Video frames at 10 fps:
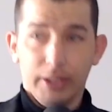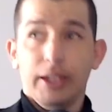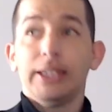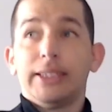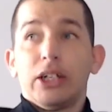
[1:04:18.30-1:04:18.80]

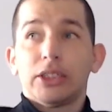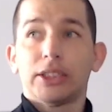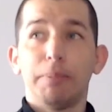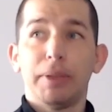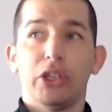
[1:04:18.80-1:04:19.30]
is there
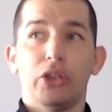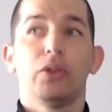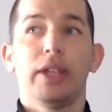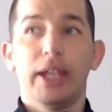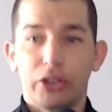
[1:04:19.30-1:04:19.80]
something you
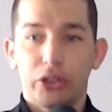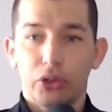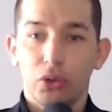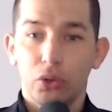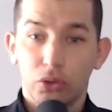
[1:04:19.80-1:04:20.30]
did
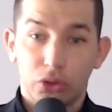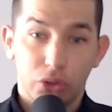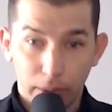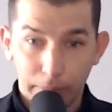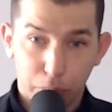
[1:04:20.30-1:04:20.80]
to
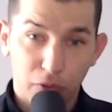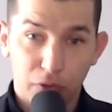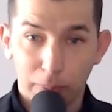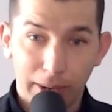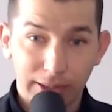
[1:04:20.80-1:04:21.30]
to improve
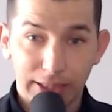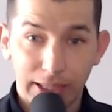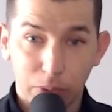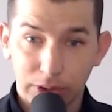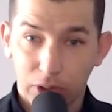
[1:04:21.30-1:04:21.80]
your
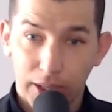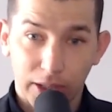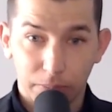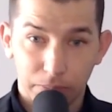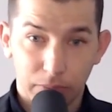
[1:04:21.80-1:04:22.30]
mindset? Was there like
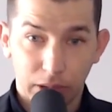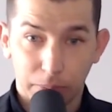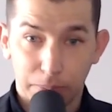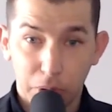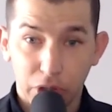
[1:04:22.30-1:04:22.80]
a like a
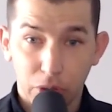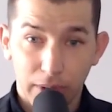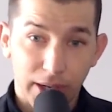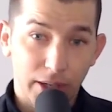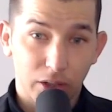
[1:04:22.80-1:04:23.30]
book you
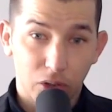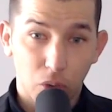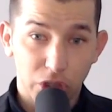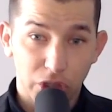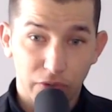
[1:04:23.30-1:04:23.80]
read, a
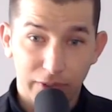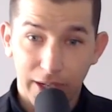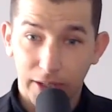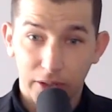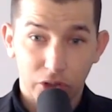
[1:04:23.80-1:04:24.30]
course you um,
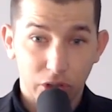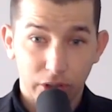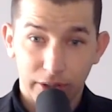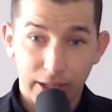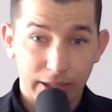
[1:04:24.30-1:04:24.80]
take took
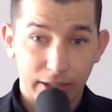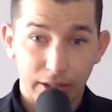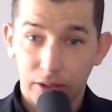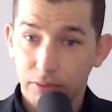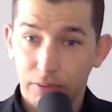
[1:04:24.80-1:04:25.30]

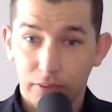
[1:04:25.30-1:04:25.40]
taken,